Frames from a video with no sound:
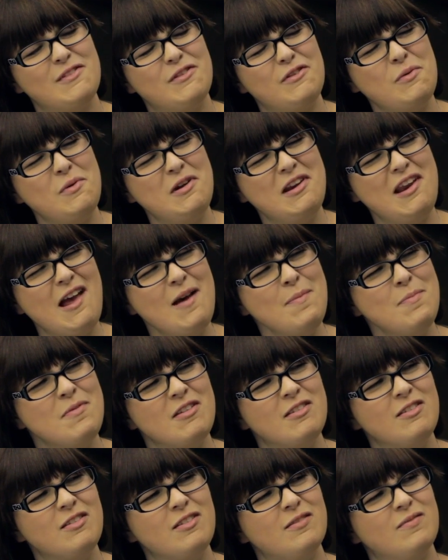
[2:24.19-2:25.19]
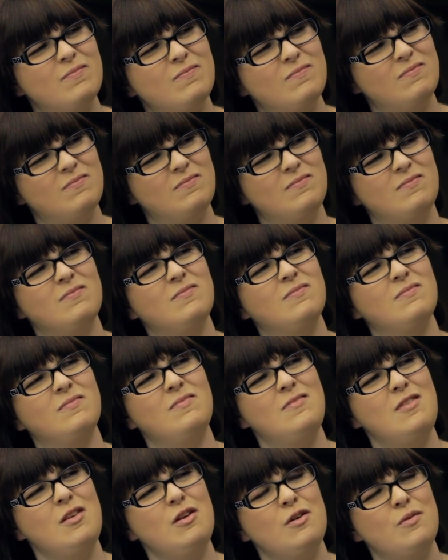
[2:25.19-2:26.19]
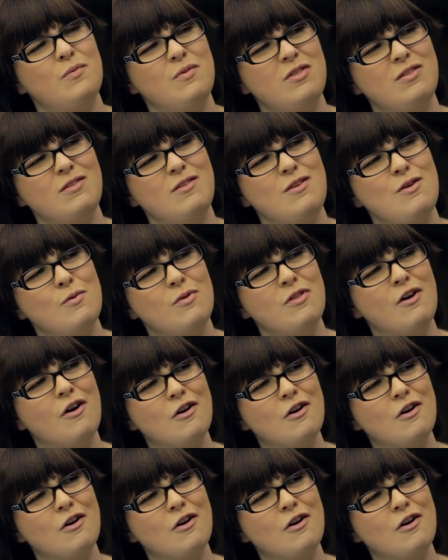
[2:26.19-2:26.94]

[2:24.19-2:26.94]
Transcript: So what happened? You know, with you and